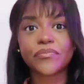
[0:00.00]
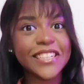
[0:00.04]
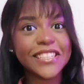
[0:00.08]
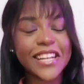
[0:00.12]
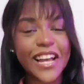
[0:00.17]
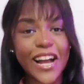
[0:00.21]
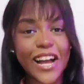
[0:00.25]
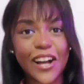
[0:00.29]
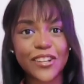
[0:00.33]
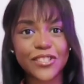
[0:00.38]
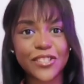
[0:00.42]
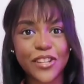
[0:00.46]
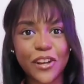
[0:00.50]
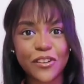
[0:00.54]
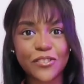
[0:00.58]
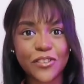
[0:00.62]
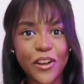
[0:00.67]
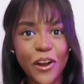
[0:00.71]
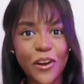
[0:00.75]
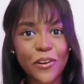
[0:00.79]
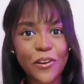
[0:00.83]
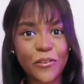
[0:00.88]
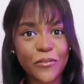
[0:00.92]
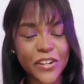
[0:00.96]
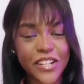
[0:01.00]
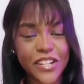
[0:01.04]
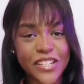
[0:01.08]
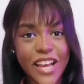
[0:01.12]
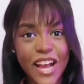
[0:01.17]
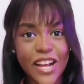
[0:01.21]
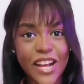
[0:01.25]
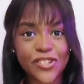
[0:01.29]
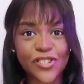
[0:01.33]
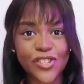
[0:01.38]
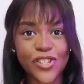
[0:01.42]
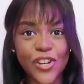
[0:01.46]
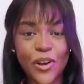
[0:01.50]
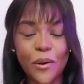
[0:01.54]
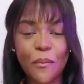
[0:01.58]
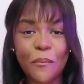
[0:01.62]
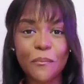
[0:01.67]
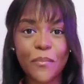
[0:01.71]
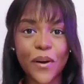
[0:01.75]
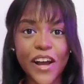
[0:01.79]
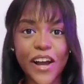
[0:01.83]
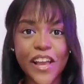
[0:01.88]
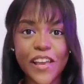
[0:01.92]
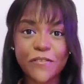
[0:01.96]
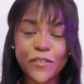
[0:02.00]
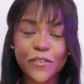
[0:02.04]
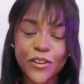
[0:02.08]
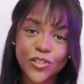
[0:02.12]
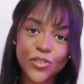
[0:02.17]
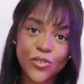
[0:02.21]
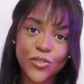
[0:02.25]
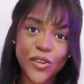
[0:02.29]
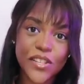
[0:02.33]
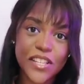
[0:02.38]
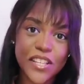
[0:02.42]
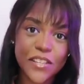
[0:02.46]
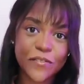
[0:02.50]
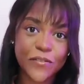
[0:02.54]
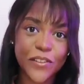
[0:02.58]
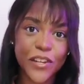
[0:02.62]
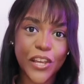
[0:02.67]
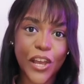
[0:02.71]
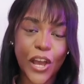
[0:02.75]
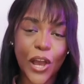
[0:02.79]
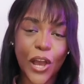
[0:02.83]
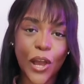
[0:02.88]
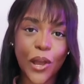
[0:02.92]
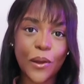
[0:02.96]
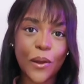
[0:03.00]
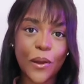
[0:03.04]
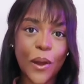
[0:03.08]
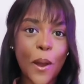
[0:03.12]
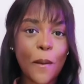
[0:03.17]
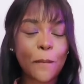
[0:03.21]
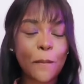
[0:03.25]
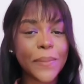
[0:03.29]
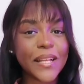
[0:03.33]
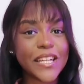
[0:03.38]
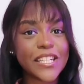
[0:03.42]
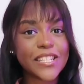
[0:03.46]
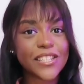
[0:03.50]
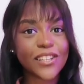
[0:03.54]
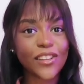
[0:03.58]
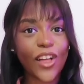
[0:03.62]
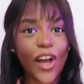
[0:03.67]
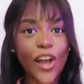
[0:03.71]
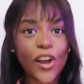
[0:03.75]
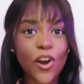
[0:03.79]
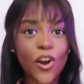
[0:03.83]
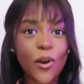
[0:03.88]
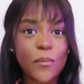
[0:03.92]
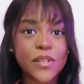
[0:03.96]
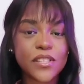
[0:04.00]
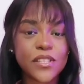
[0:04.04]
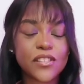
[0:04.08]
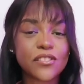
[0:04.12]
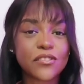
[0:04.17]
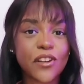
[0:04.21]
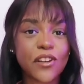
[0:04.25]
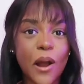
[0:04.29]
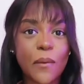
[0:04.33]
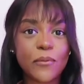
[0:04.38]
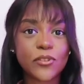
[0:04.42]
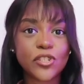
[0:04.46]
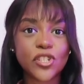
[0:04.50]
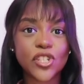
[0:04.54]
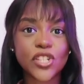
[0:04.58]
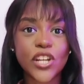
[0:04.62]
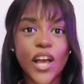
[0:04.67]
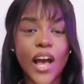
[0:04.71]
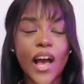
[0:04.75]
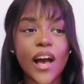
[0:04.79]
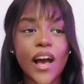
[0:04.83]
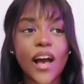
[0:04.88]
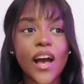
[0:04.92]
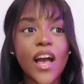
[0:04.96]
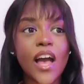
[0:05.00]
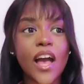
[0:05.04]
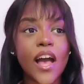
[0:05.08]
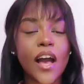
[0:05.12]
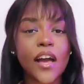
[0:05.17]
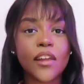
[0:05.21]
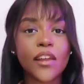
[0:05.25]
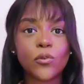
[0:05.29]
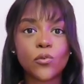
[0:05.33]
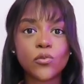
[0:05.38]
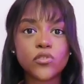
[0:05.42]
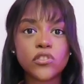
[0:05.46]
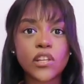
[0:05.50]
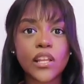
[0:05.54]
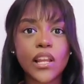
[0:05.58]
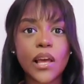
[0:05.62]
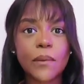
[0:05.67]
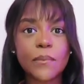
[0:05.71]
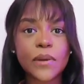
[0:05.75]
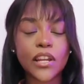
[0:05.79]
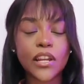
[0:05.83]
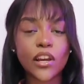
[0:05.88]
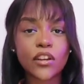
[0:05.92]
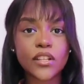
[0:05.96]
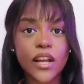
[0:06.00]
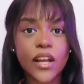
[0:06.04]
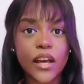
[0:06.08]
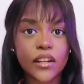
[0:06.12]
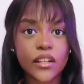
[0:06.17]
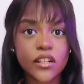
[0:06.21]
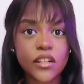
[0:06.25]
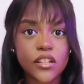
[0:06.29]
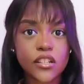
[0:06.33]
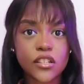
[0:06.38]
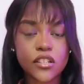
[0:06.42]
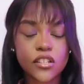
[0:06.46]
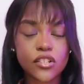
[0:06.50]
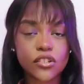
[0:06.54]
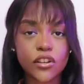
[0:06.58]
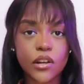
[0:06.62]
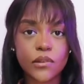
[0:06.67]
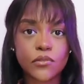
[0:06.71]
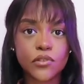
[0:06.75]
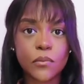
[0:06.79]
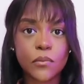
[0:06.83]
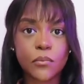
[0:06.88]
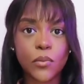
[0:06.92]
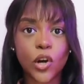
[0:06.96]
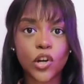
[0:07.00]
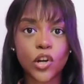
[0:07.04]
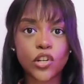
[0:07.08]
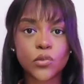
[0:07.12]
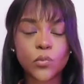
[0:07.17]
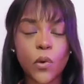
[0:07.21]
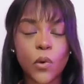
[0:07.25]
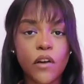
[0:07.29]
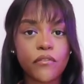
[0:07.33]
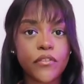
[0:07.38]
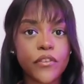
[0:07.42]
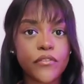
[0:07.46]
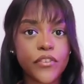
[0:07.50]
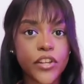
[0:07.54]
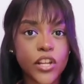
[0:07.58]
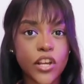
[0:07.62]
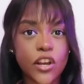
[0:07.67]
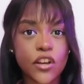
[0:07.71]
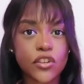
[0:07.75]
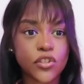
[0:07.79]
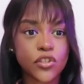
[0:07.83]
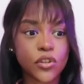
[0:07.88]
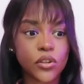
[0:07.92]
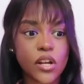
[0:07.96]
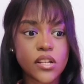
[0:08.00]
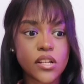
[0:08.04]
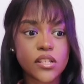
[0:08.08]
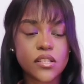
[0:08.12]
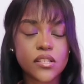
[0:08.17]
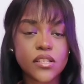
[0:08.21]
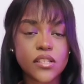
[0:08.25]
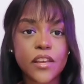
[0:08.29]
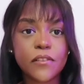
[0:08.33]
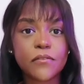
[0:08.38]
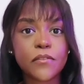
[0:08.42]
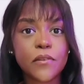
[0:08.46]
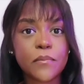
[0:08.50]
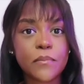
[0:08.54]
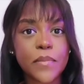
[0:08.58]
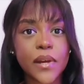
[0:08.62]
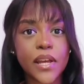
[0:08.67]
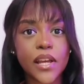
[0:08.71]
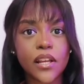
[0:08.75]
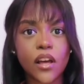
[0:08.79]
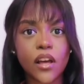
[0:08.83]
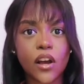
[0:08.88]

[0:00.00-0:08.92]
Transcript: Yeah, so I was going off on a tangent, but if you enjoyed this video, please like, comment, subscribe and share, and also let me know down in the description box what other videos you'd like to see from me.